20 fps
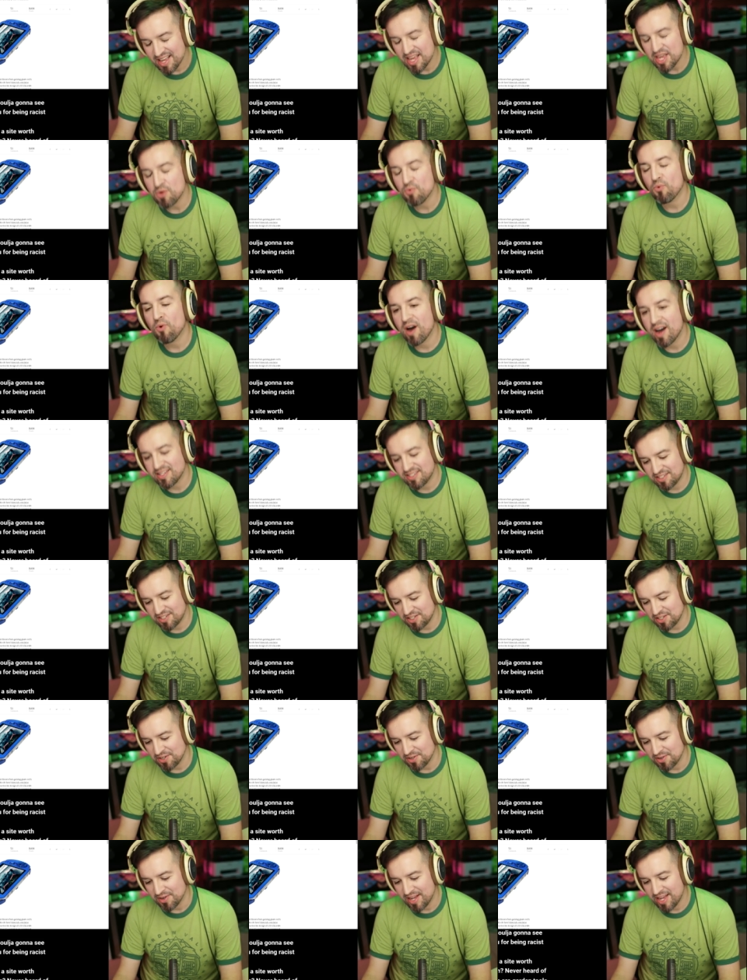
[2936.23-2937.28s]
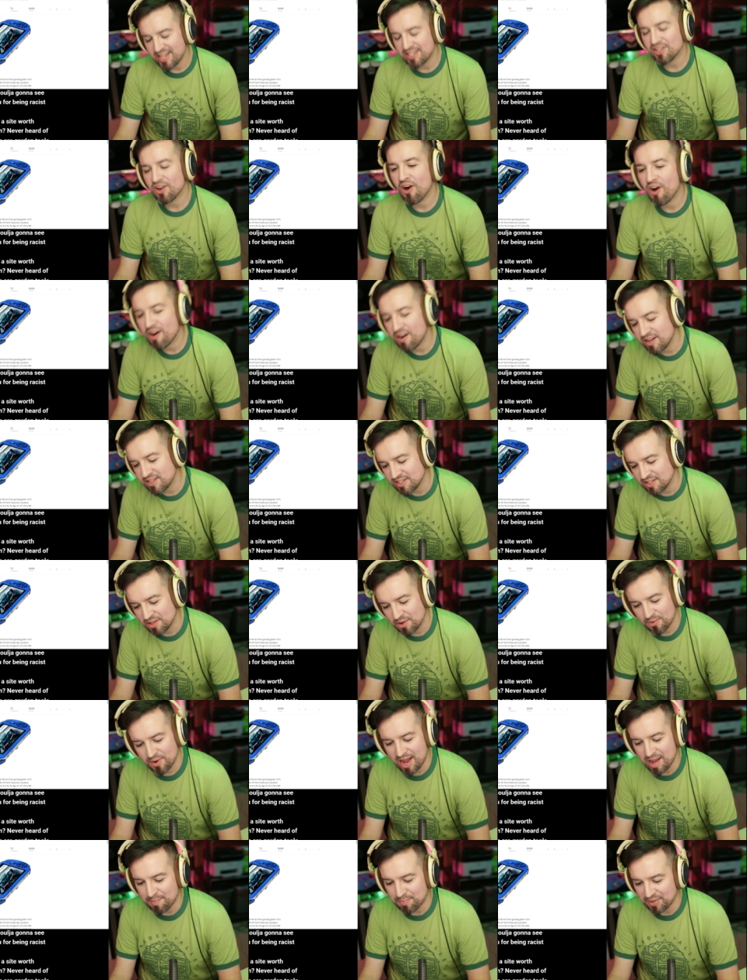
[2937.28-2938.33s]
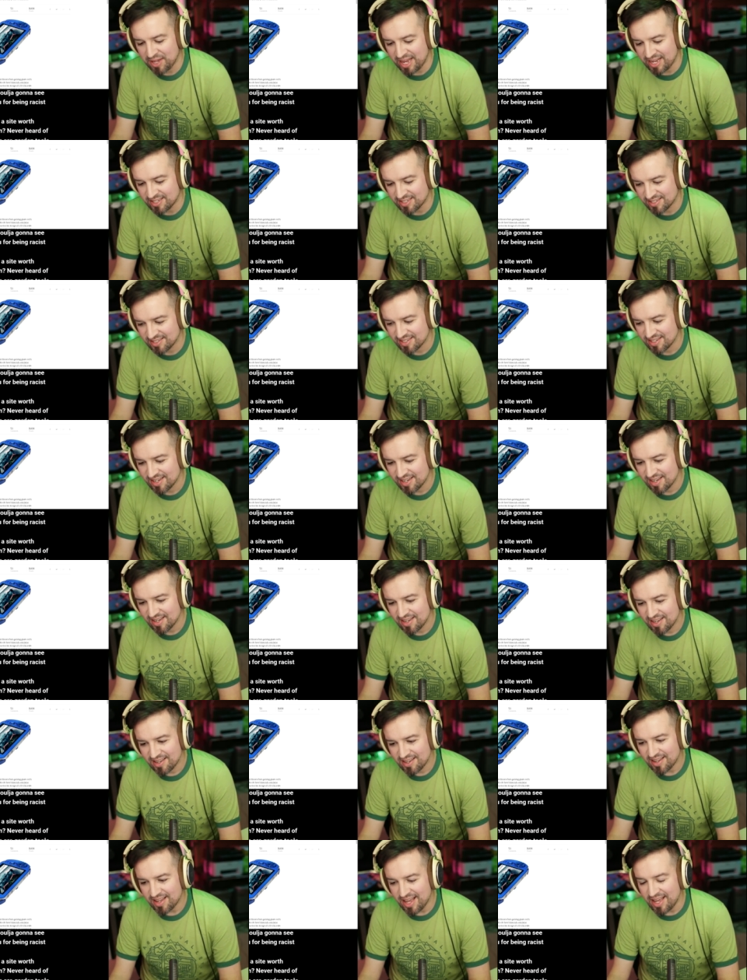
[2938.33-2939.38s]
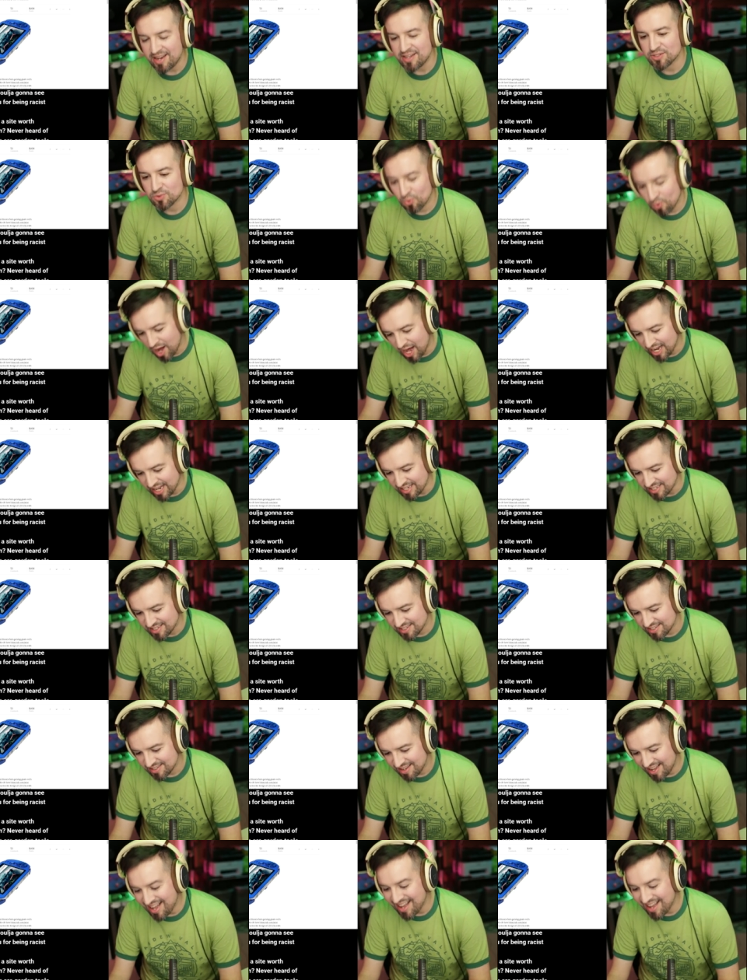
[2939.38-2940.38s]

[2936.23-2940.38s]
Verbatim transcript: He wants to. His heart is in the right place, in his wallet,